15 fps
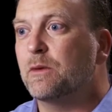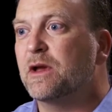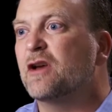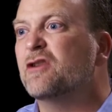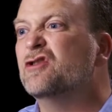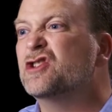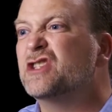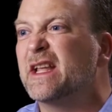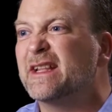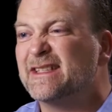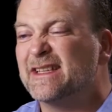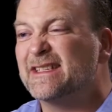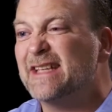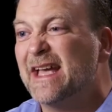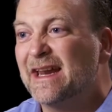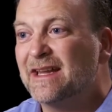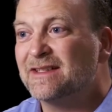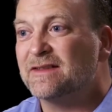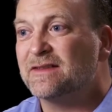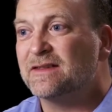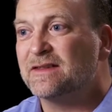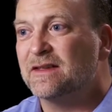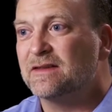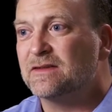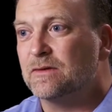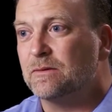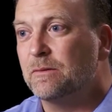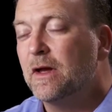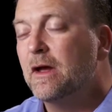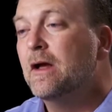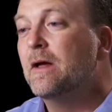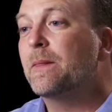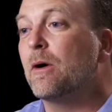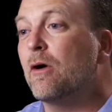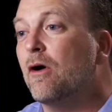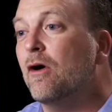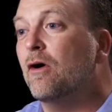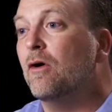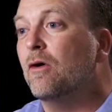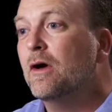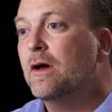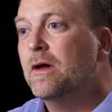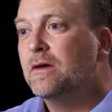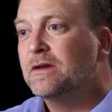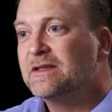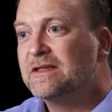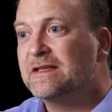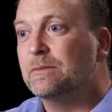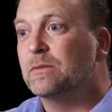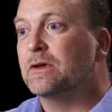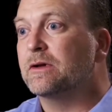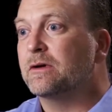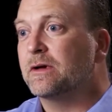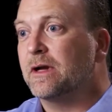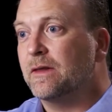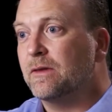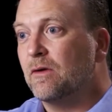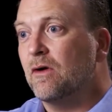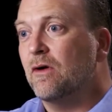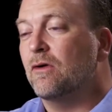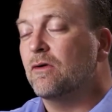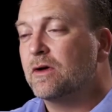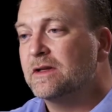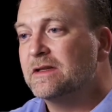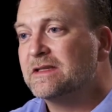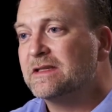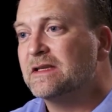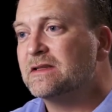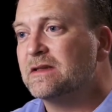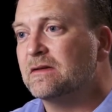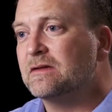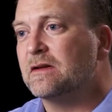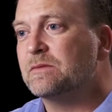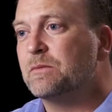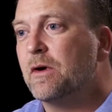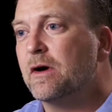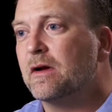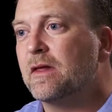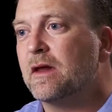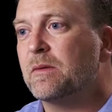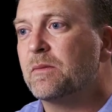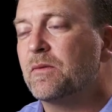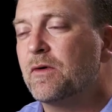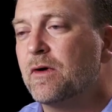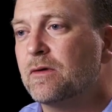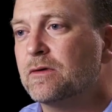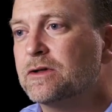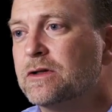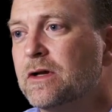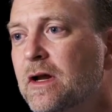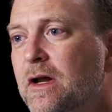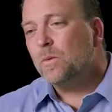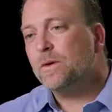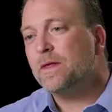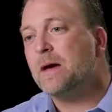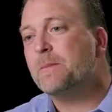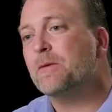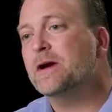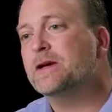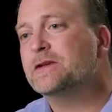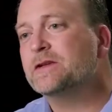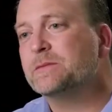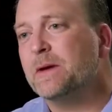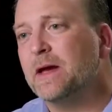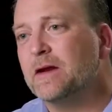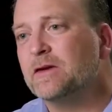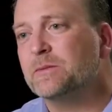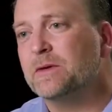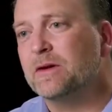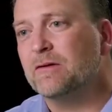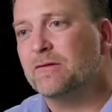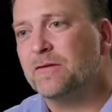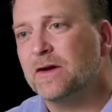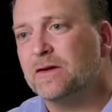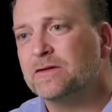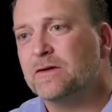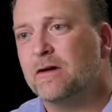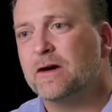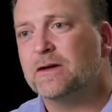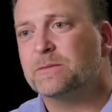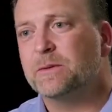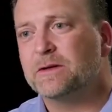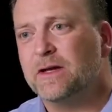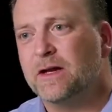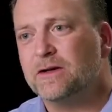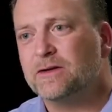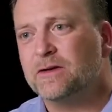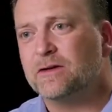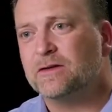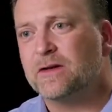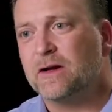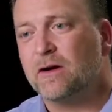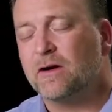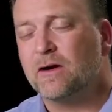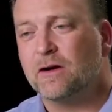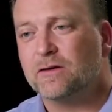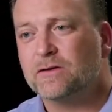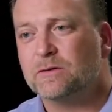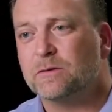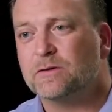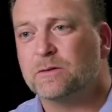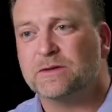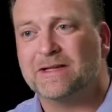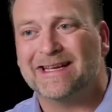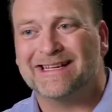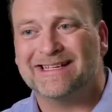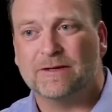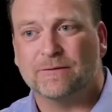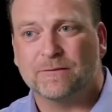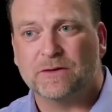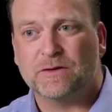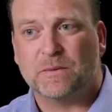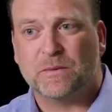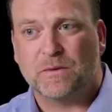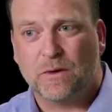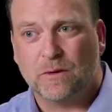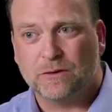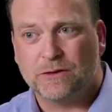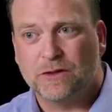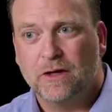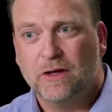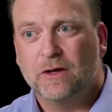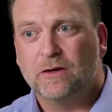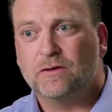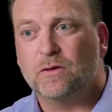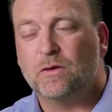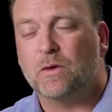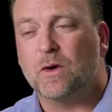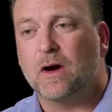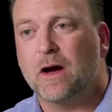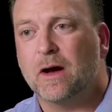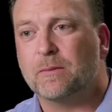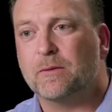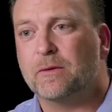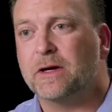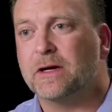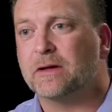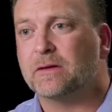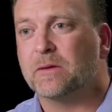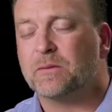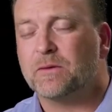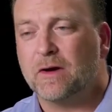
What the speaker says: how he understands the status of the system, they're all similar and they're all consistent as part of that approach. With Operations Management Interface, our expectation is that our customers will take a different approach to operating their